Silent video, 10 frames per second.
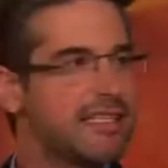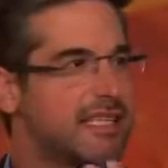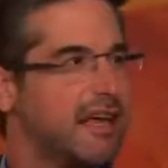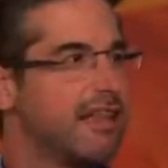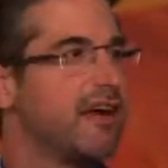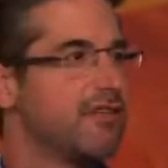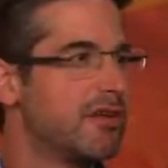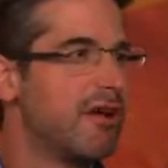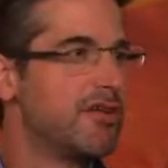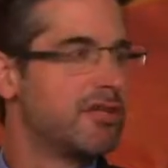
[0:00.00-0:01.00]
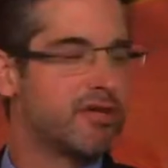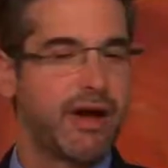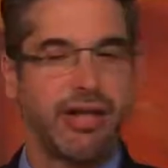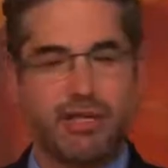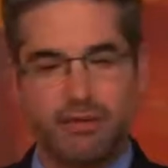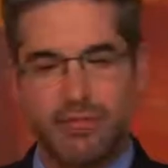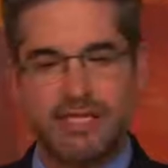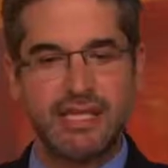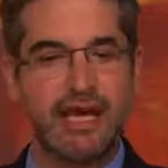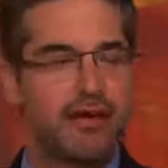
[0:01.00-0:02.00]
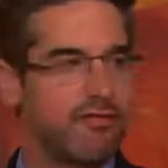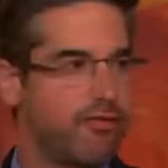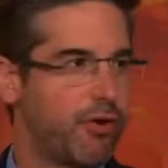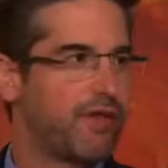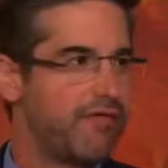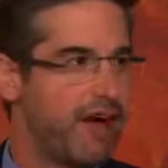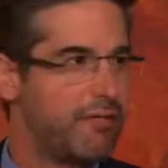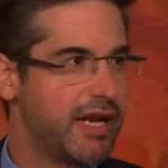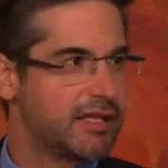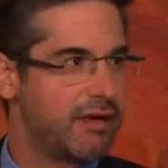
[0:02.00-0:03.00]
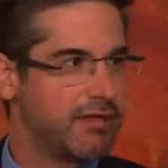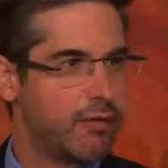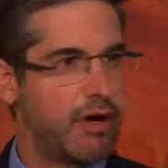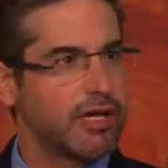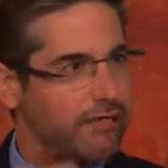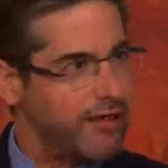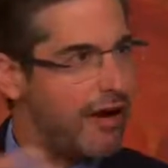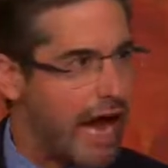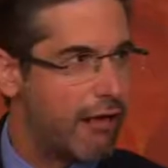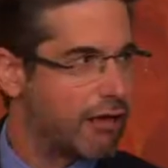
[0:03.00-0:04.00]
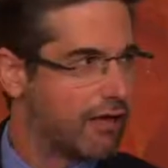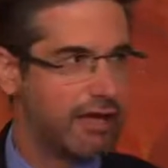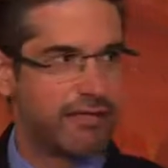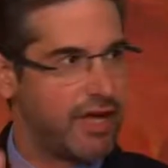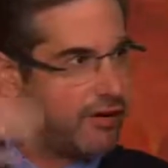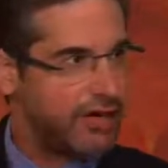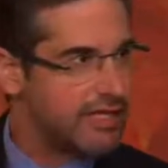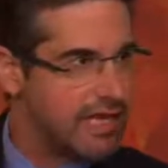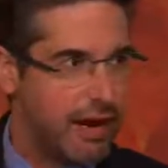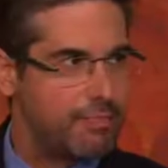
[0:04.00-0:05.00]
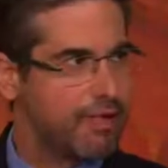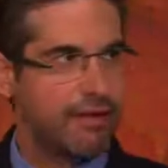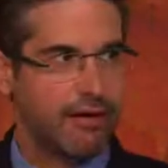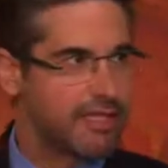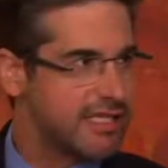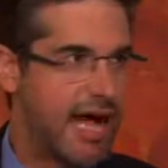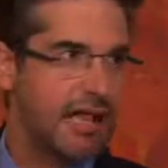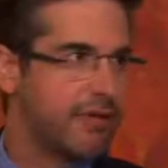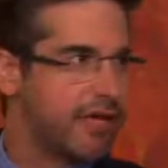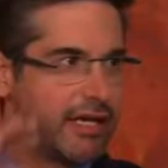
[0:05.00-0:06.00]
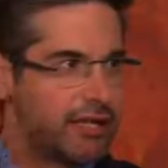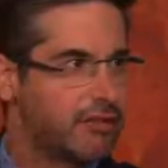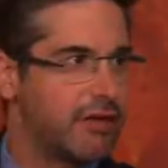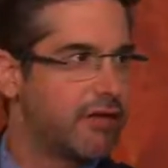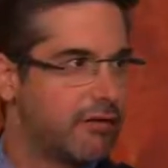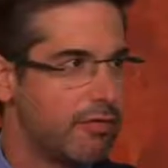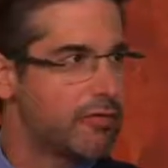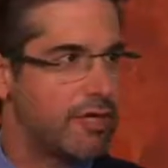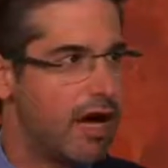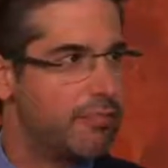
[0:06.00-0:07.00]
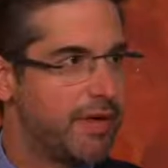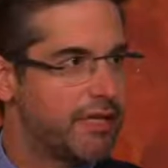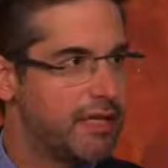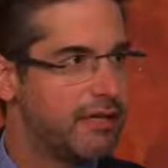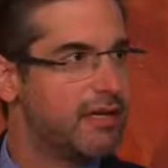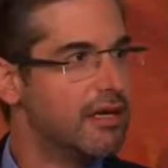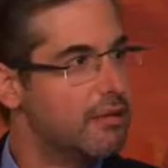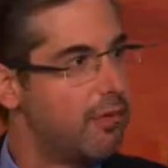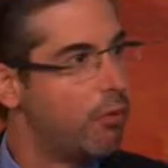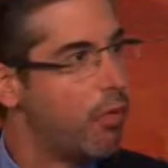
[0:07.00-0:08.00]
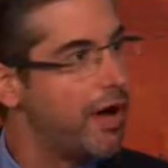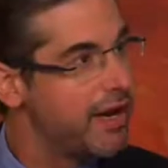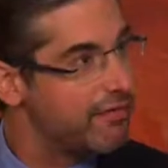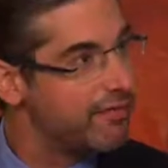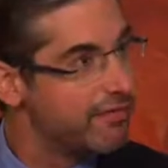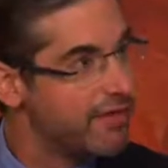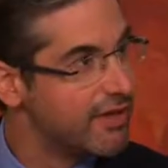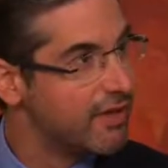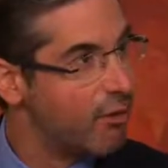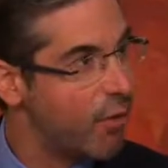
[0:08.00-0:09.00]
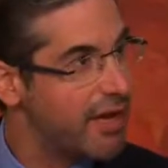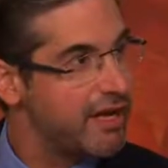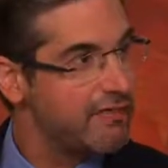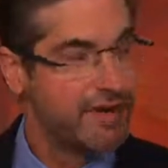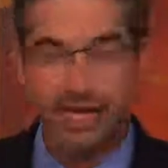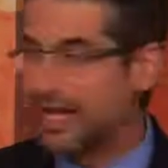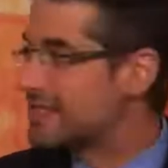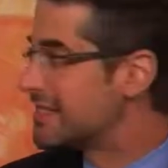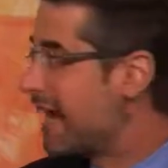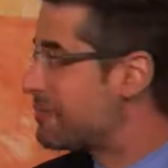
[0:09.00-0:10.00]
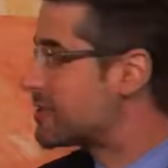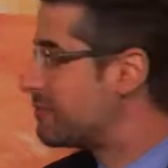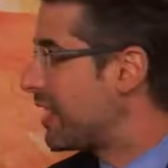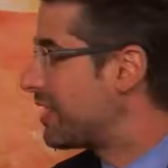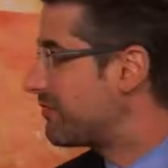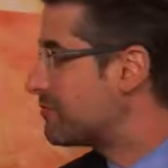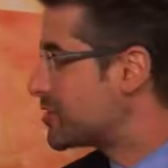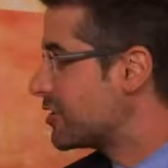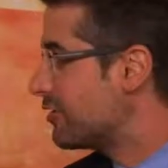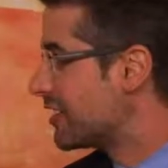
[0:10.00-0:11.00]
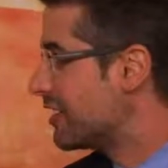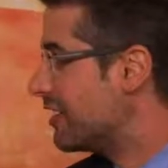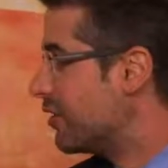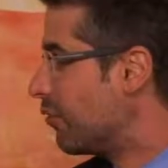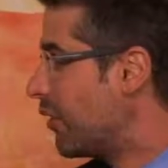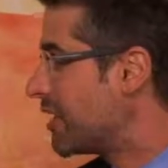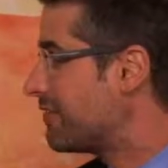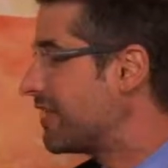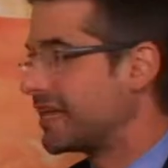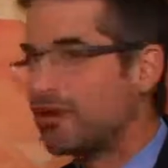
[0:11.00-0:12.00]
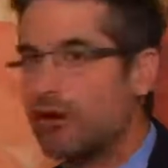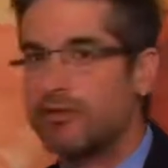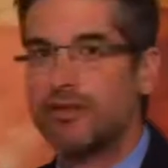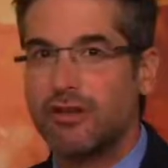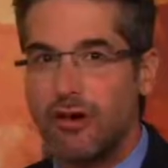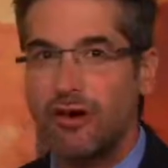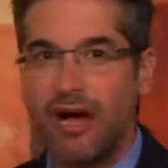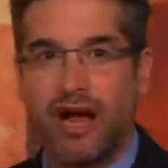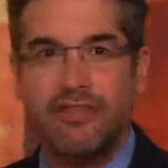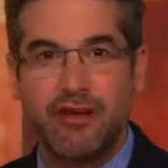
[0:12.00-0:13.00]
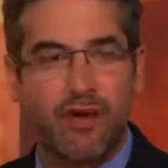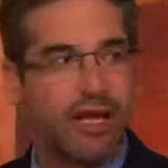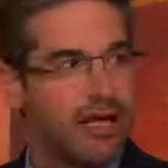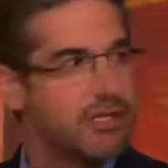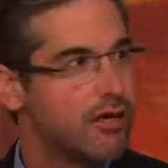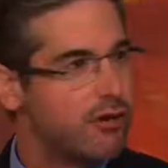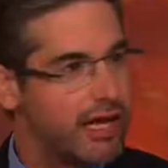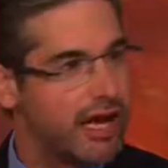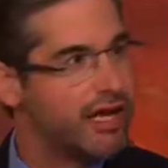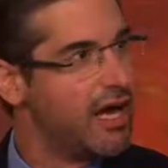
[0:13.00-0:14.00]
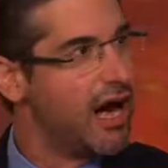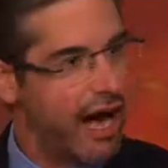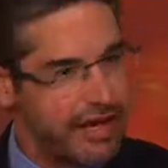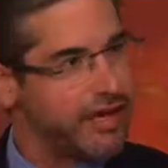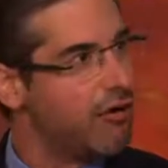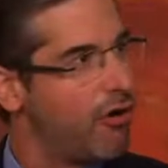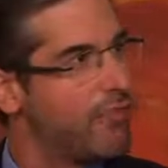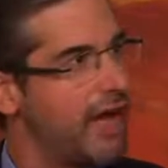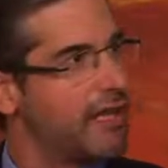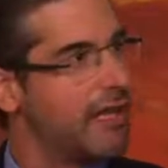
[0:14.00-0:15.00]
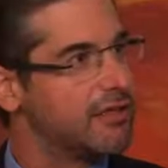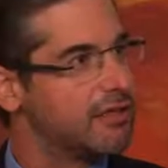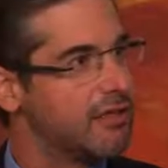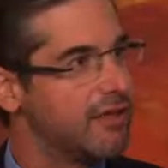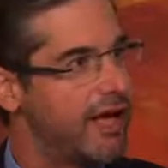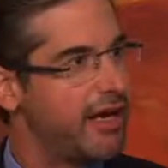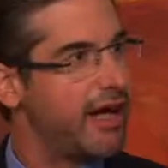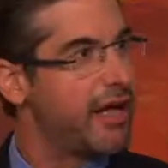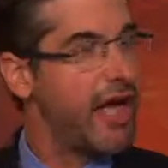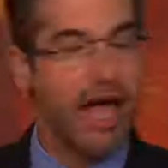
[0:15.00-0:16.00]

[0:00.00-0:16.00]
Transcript: Let's say they undergo the training. You're missing out on 45 minutes of their work. If they're hourly, if they're exempt and they're on salary, they could do it on their own time, big deal. But what if it stops somebody from suing? What if they learn the law and they realize, okay, I didn't know I'm not allowed to do that.